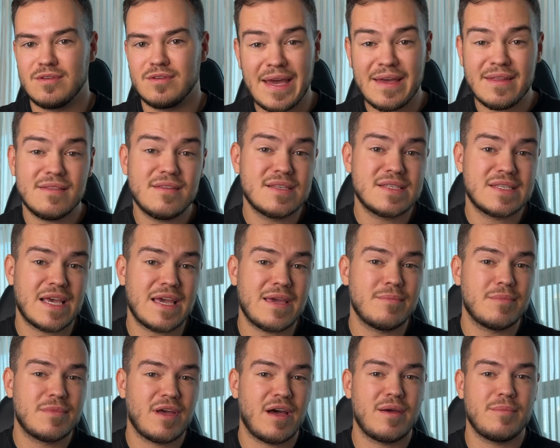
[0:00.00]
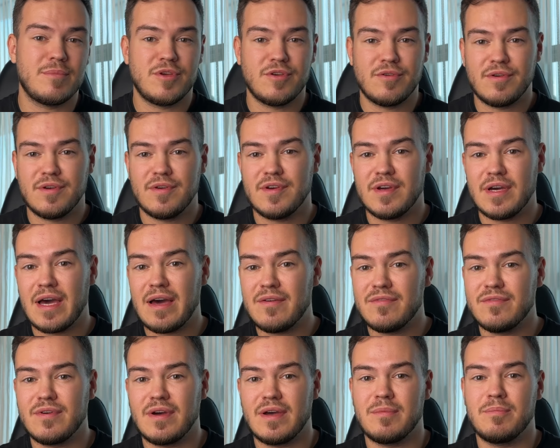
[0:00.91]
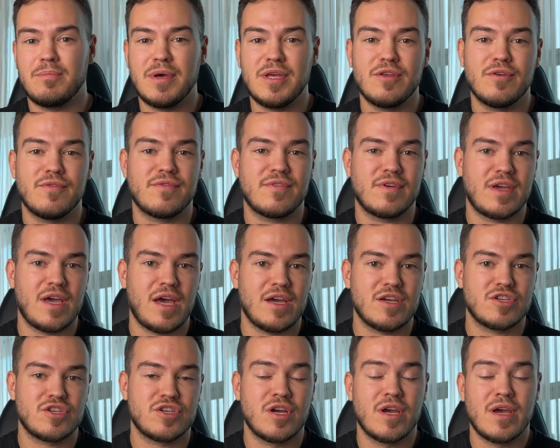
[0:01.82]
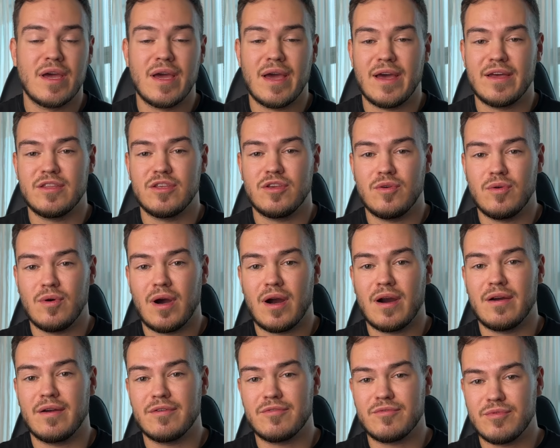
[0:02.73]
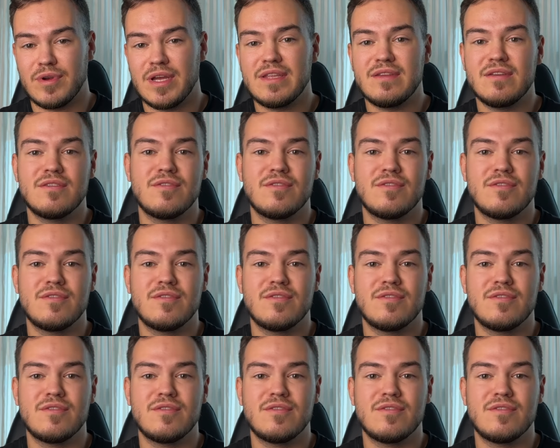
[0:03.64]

At the same time, if you have a bit of cash and you are ready